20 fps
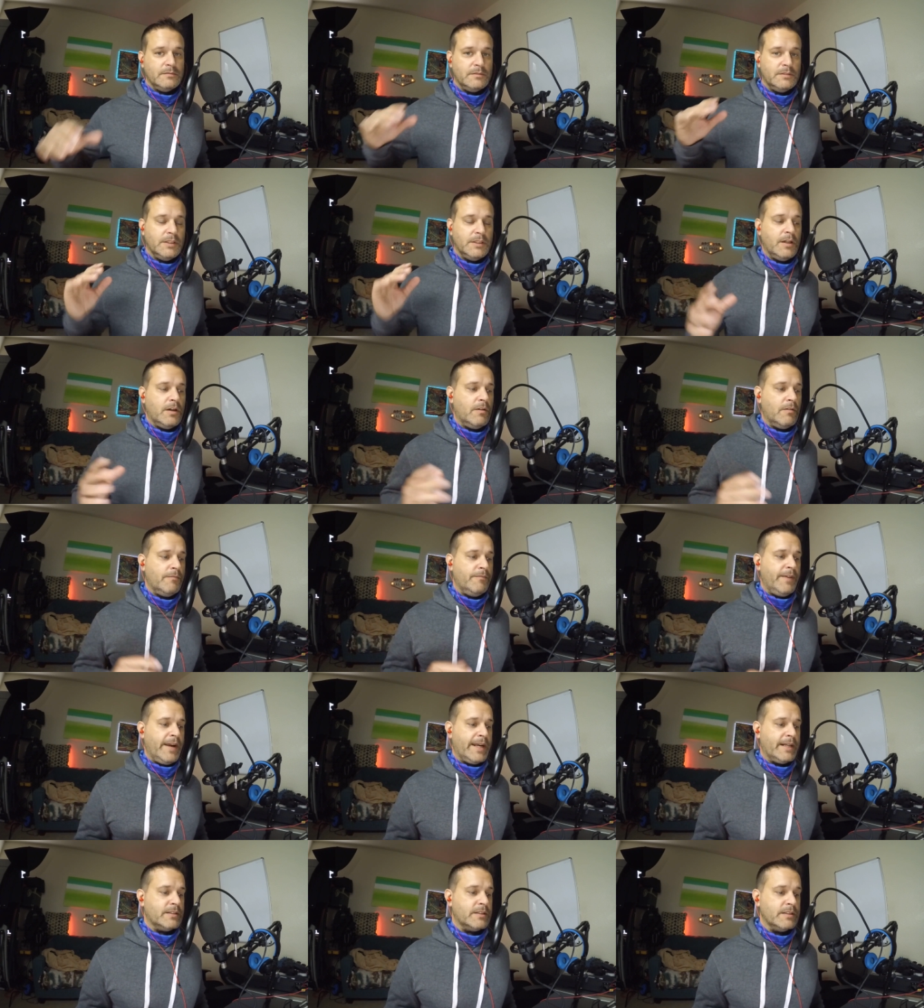you know,
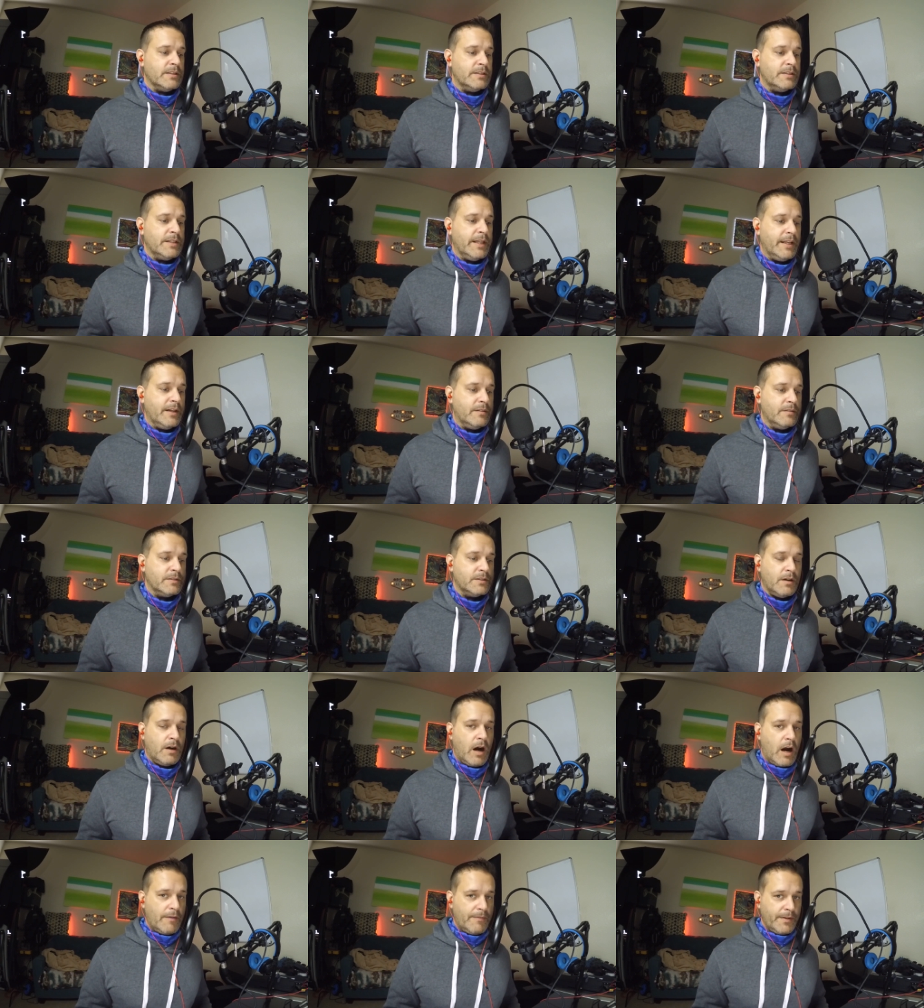Vegas casinos
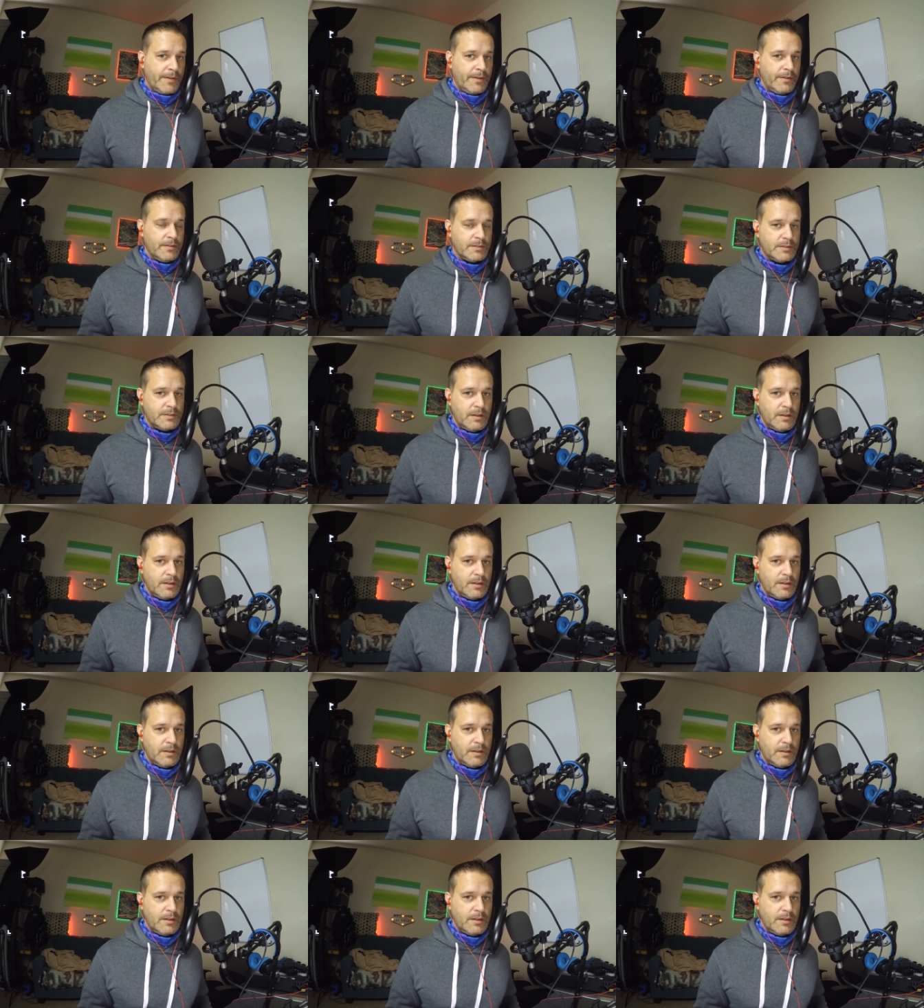to offer those.